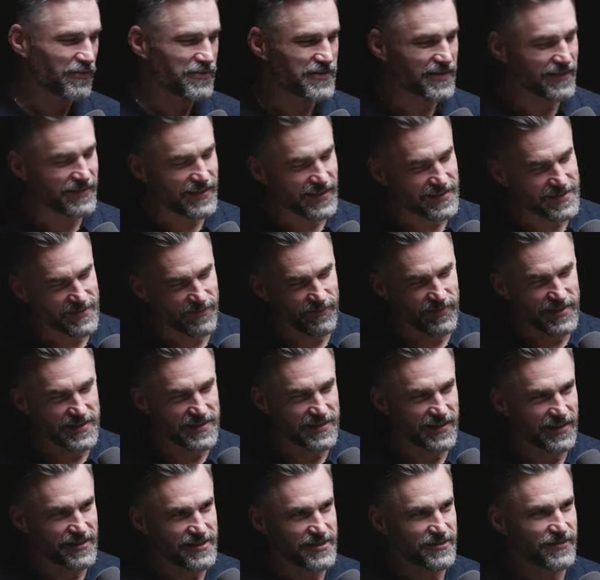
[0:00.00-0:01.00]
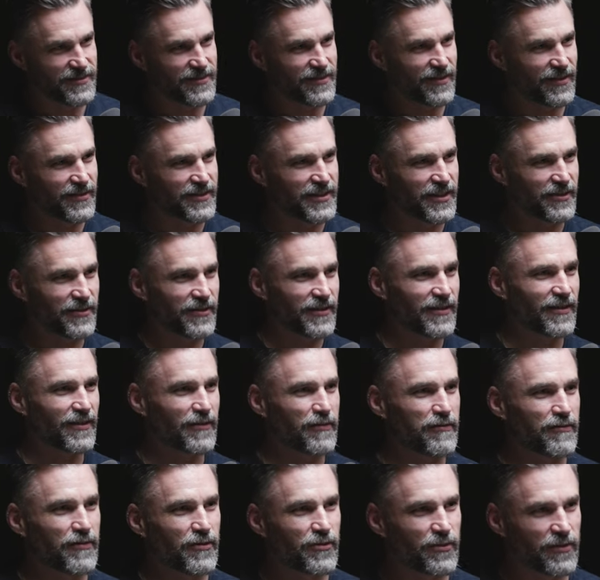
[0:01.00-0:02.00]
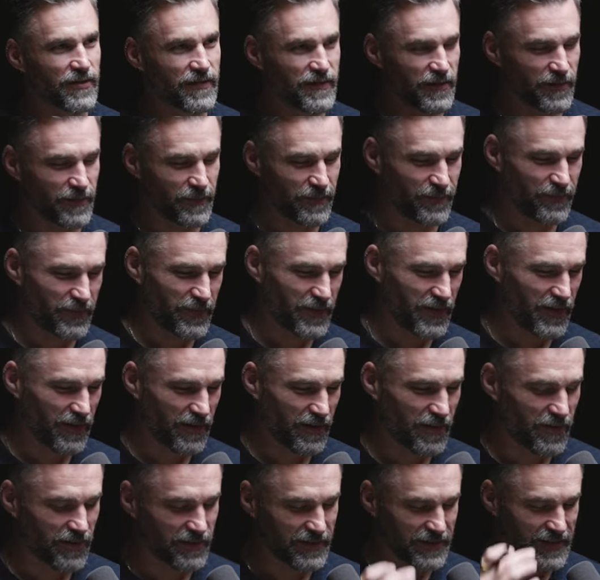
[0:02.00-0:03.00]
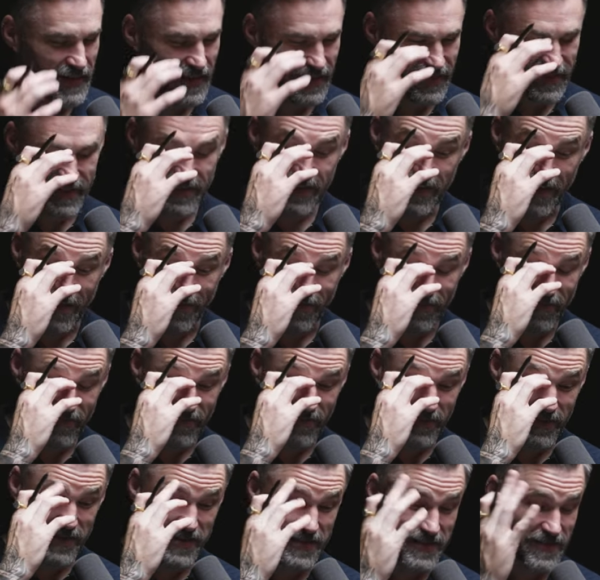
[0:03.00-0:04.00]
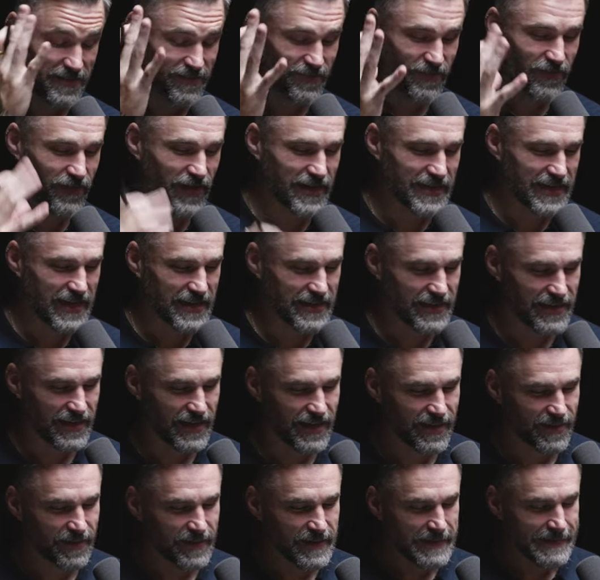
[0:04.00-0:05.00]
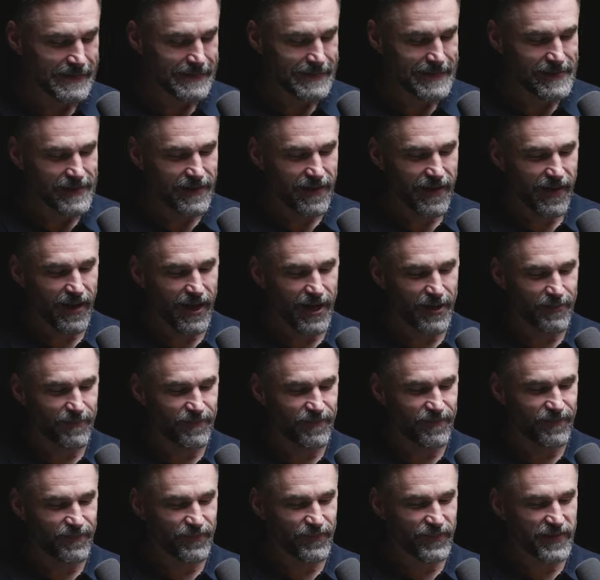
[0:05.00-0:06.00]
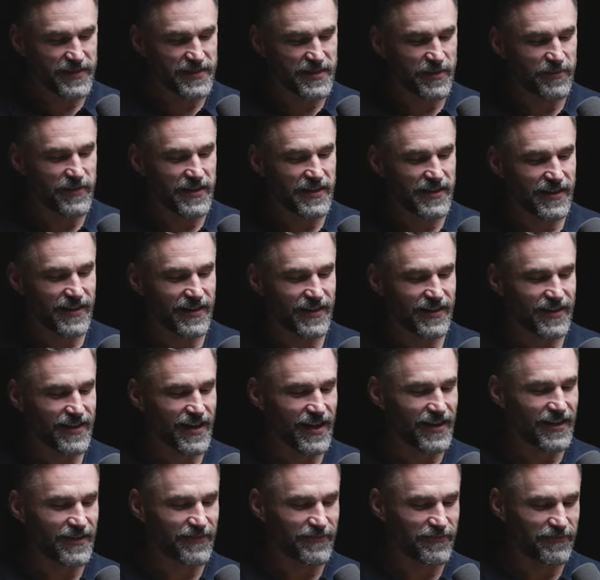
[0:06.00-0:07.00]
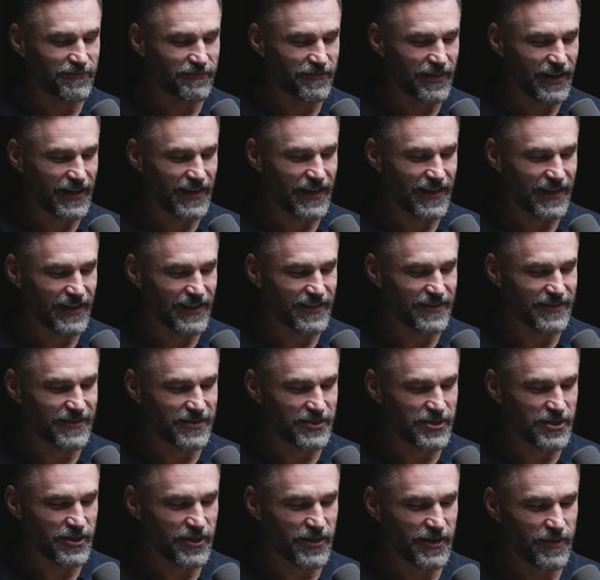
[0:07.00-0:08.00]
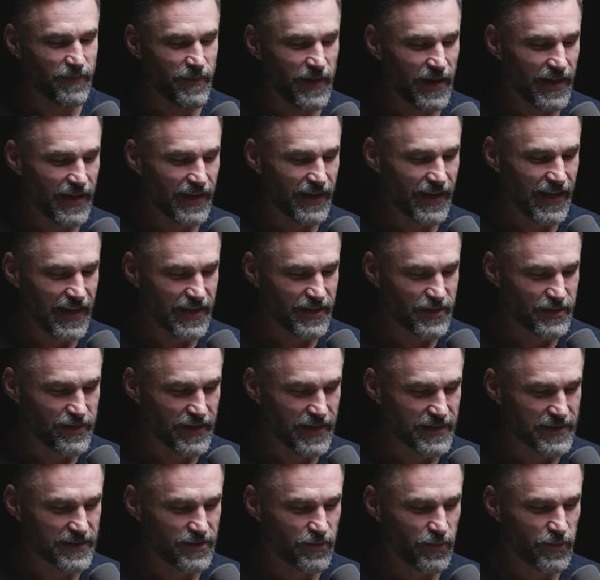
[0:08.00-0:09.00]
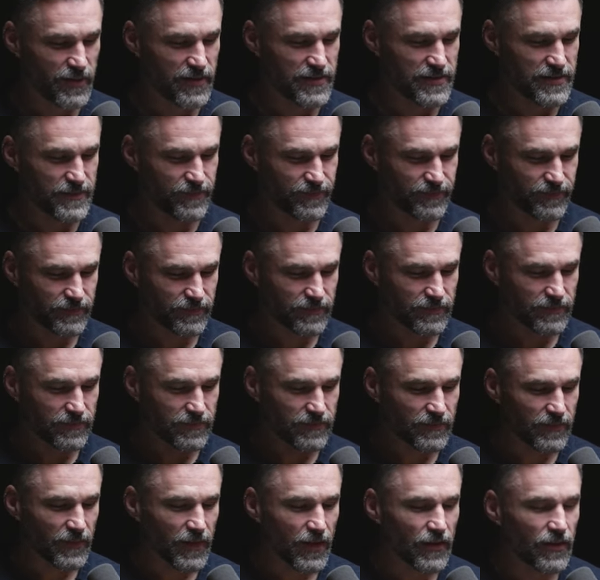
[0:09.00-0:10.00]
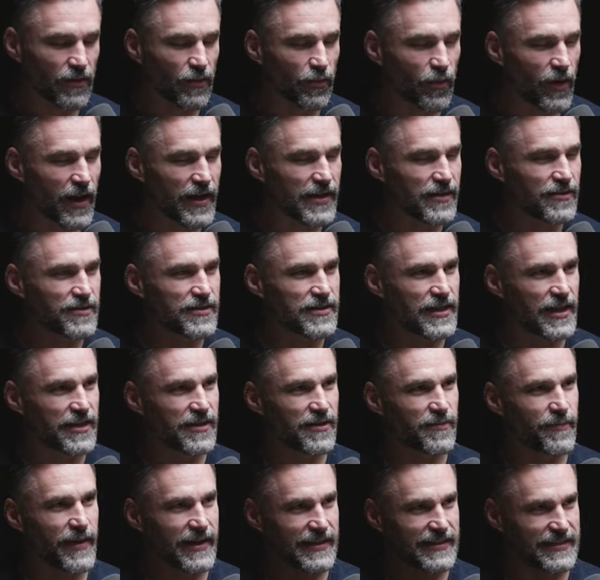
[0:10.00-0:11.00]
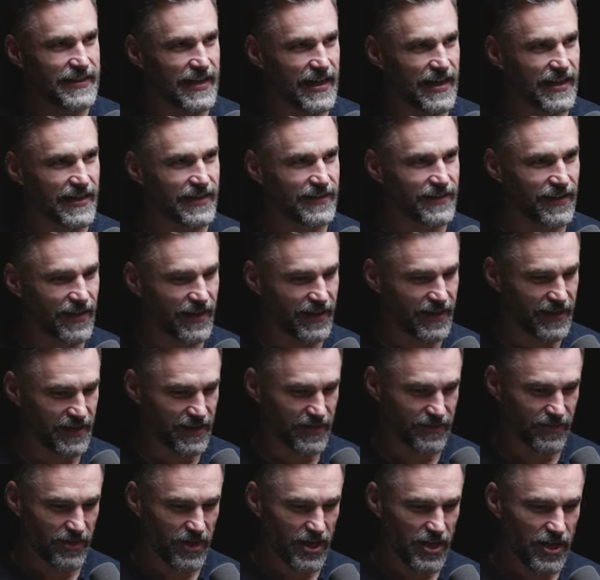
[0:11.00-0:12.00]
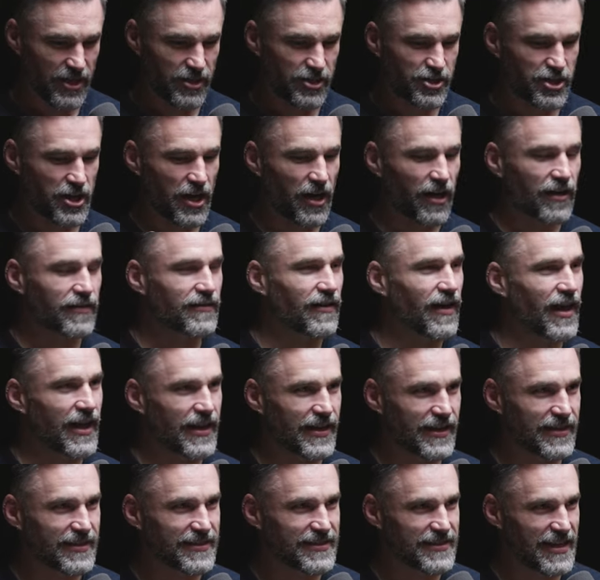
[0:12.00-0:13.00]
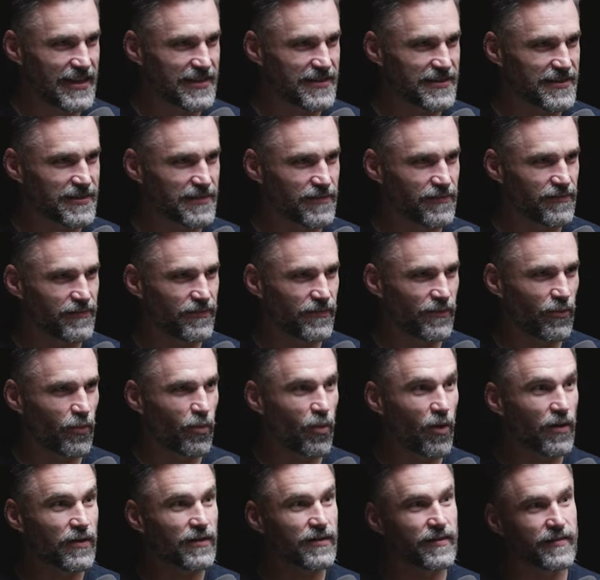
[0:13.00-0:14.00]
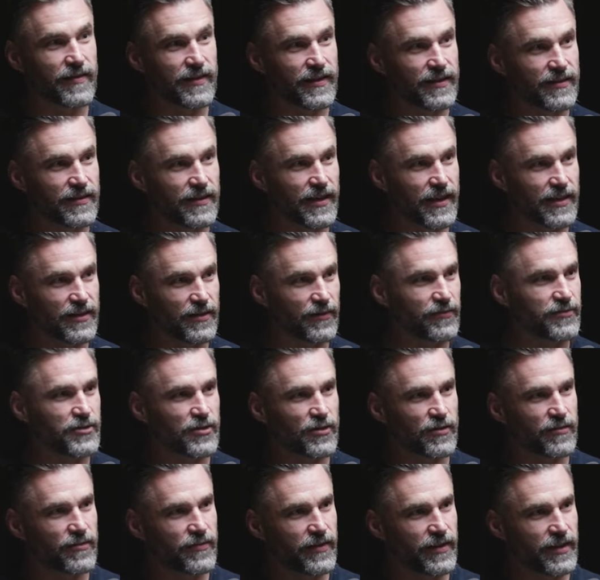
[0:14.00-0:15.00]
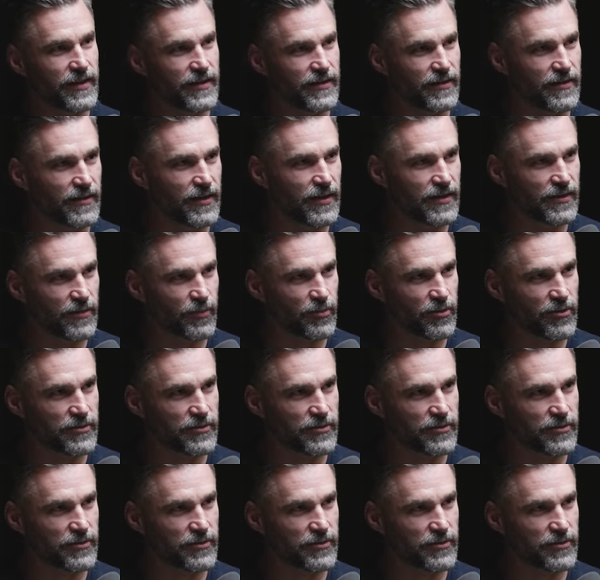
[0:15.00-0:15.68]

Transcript: obviously I've done some research on you and looked through all of your content and stuff, which is fantastic. Something that kind of really took my interest was the way you say you maintain like a childlike sense of wonder in your photography and in your